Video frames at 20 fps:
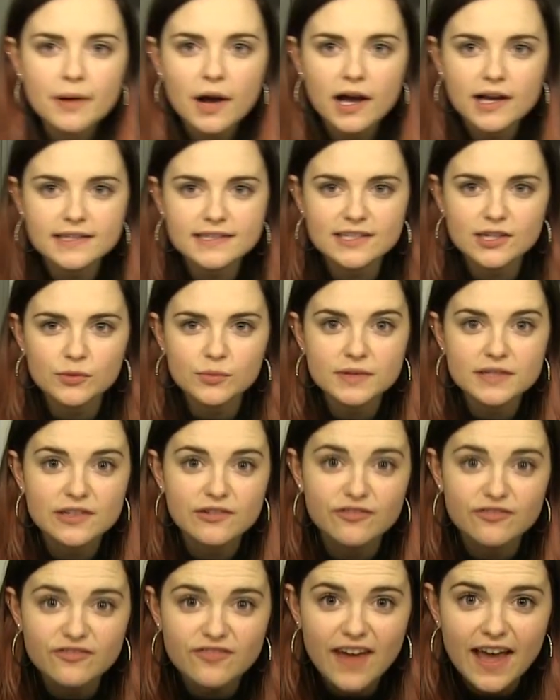pasta was
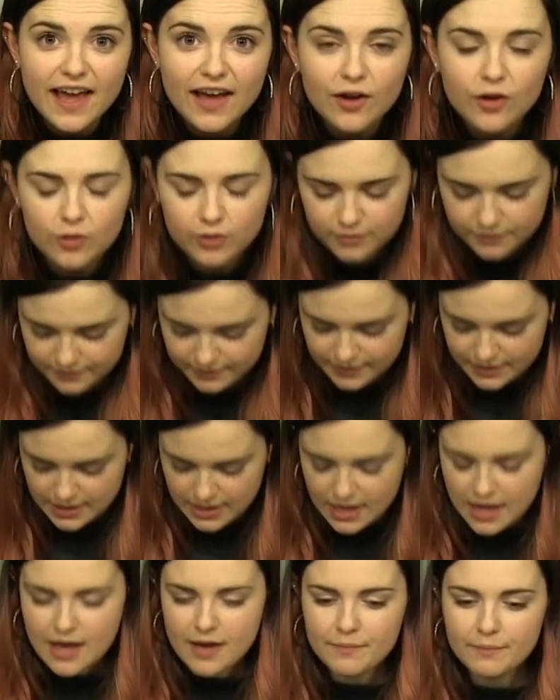a fail,
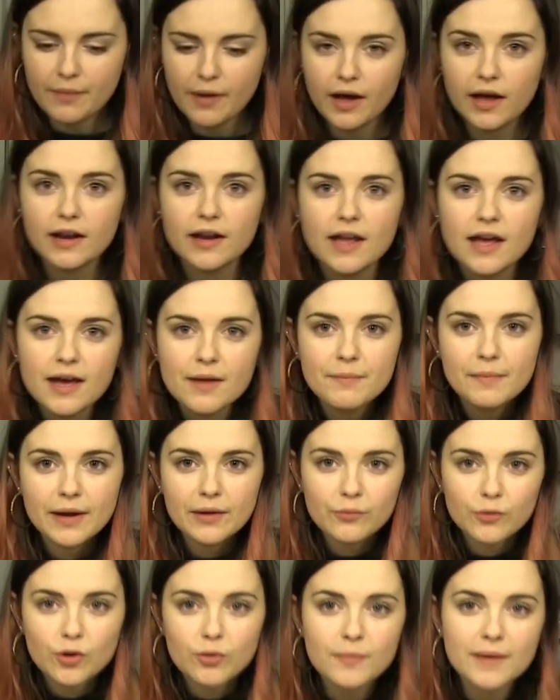but my
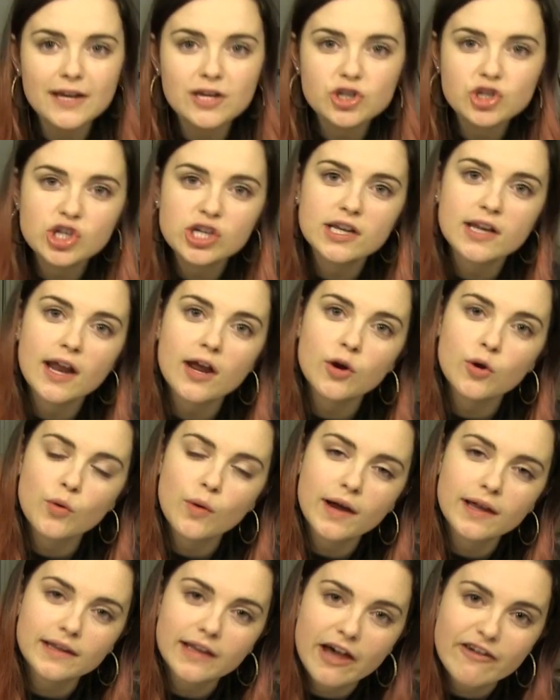roommate Gina, who
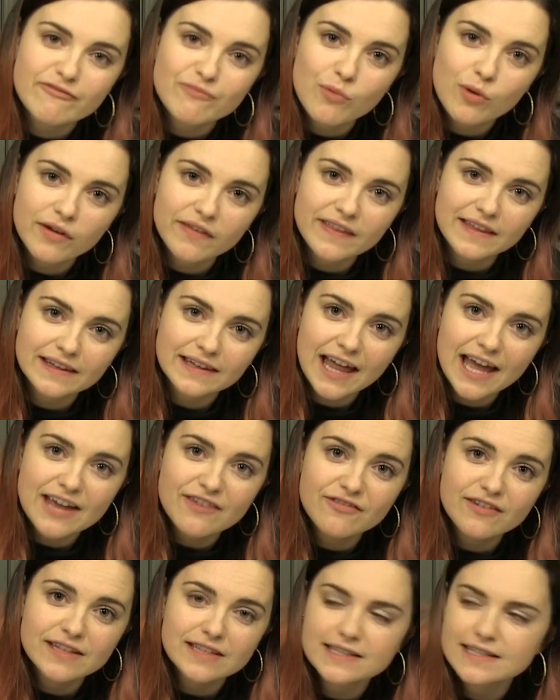I love more than
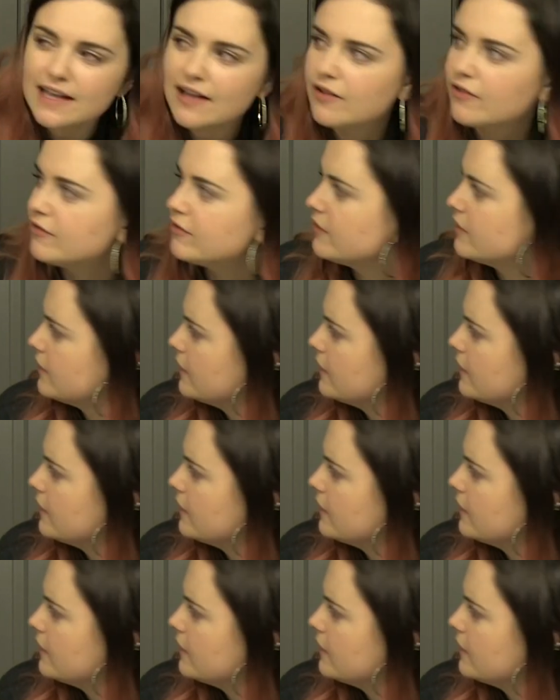life itself,